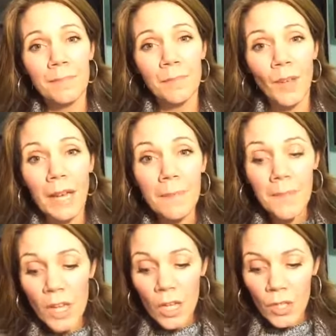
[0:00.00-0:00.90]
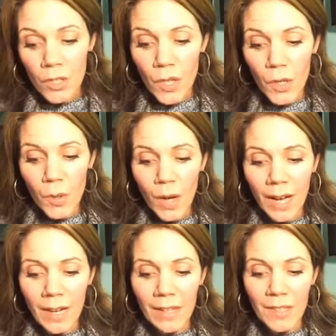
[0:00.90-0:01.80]
Okay, so
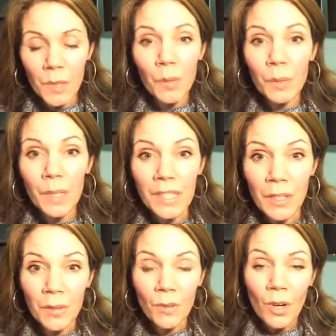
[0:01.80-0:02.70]
what do?